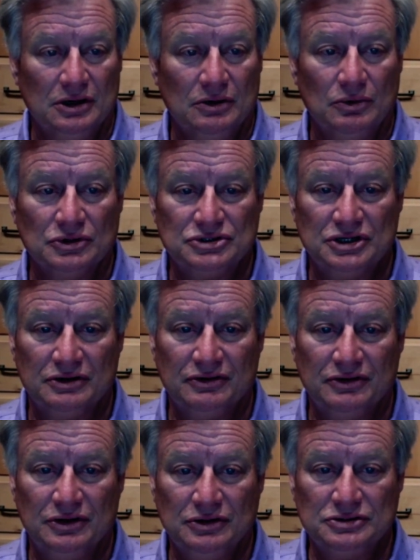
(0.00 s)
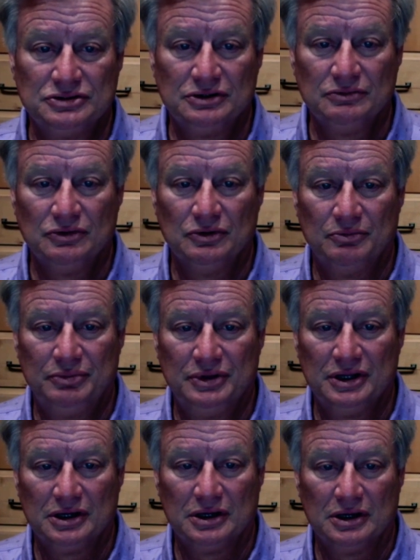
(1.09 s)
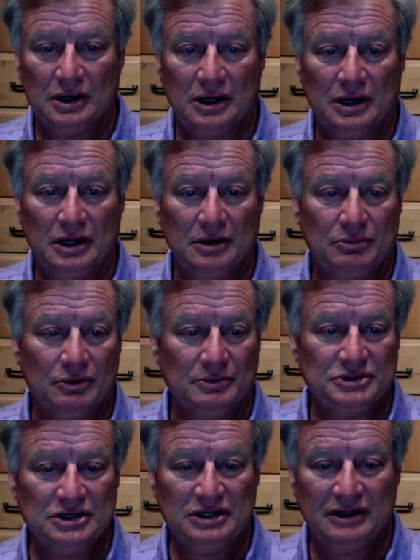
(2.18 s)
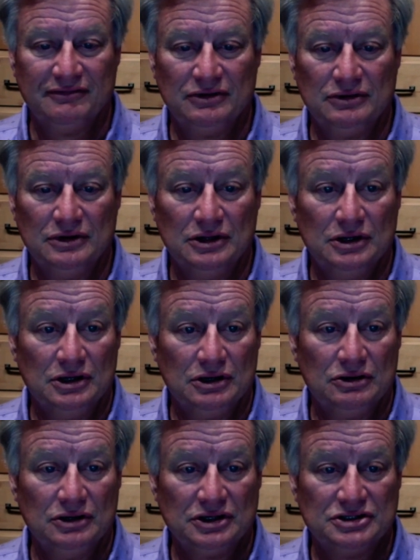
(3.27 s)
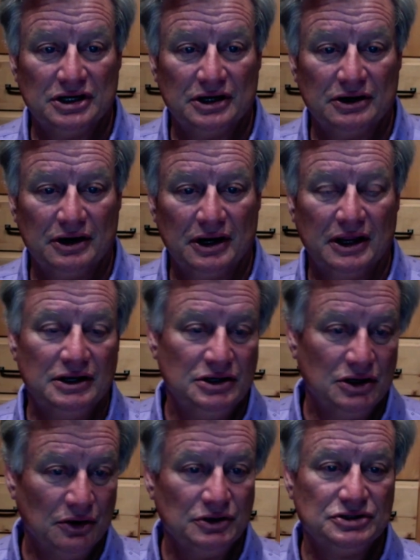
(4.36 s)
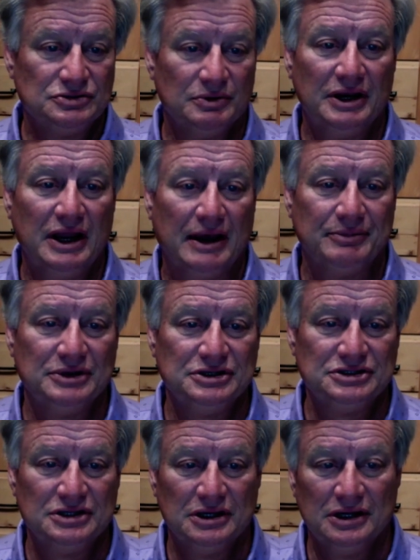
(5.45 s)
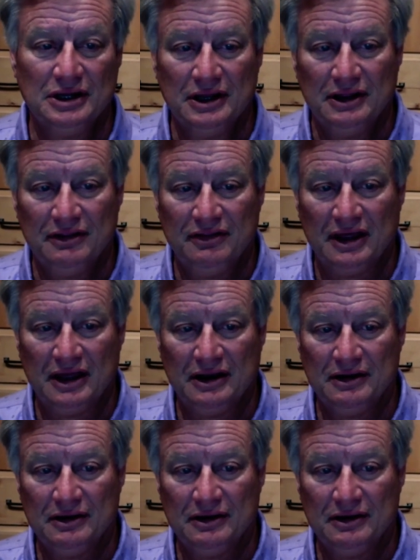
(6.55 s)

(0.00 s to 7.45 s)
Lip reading: We'll share to the user, we'll pick a permission level, click share, and notice what happens. That